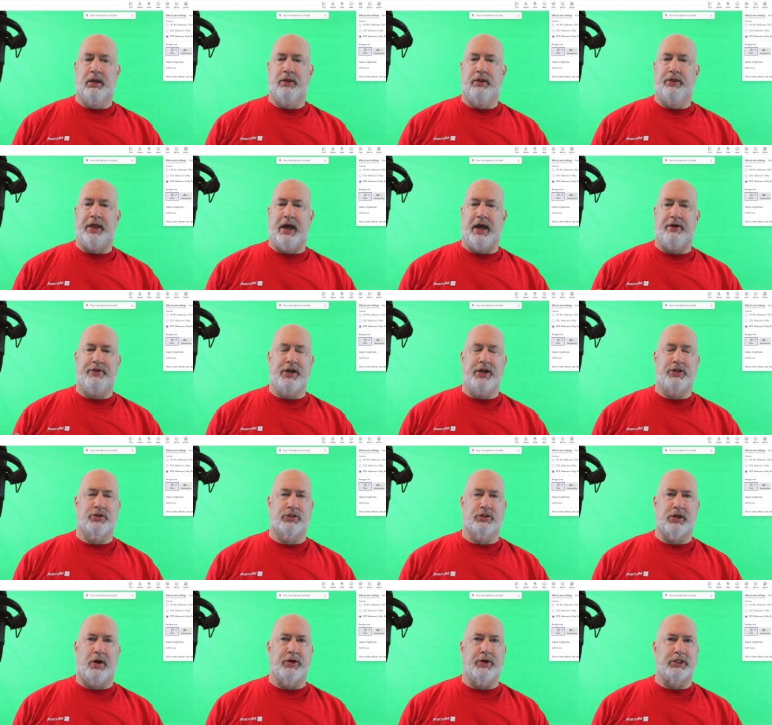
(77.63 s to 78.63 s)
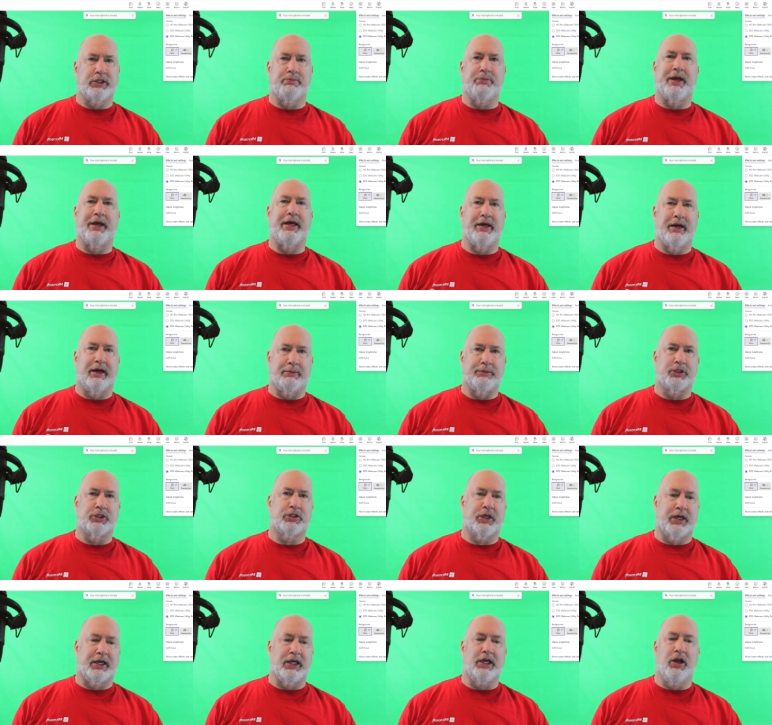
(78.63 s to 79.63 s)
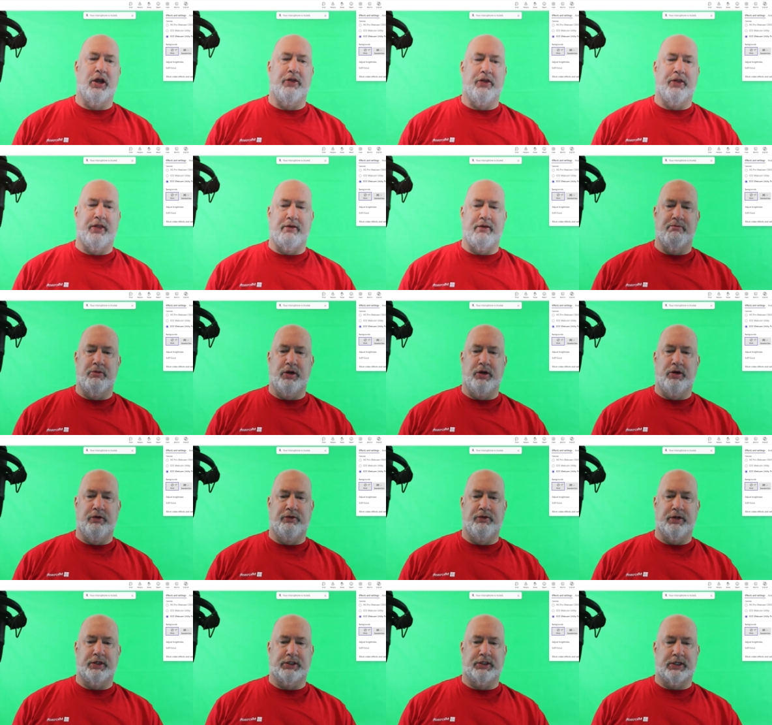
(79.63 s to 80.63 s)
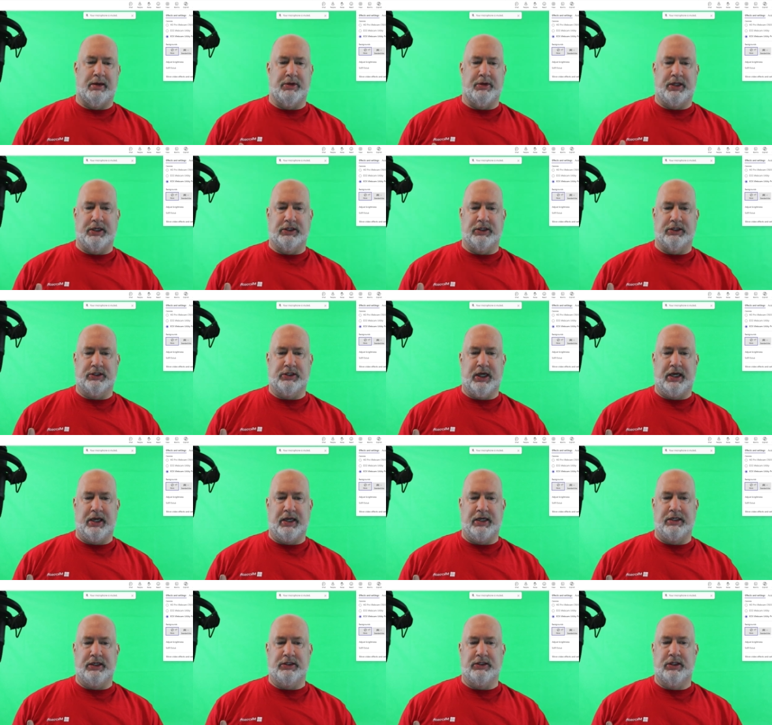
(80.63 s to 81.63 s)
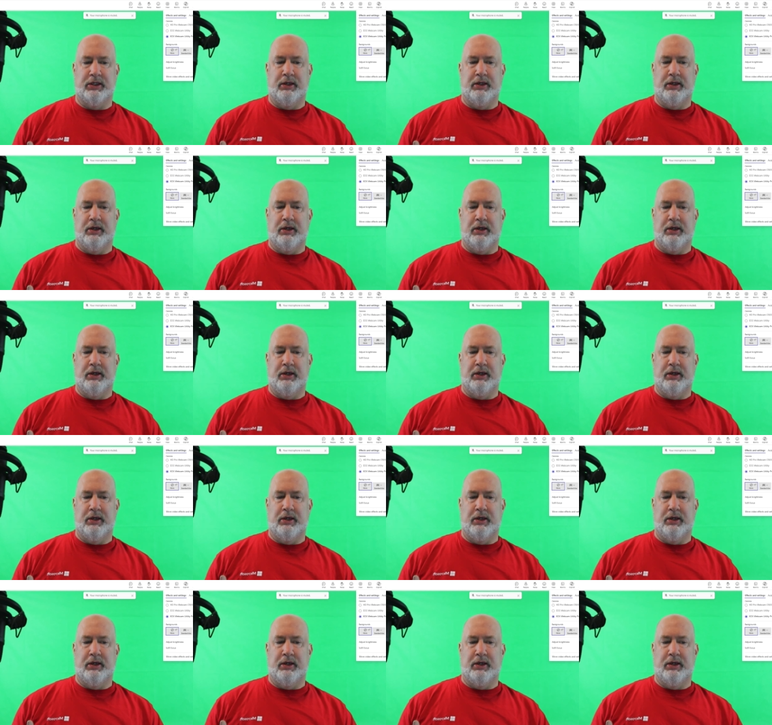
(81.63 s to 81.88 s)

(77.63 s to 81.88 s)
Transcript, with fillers: That feature has always been here. I'm just letting you know that they've moved some of these settings.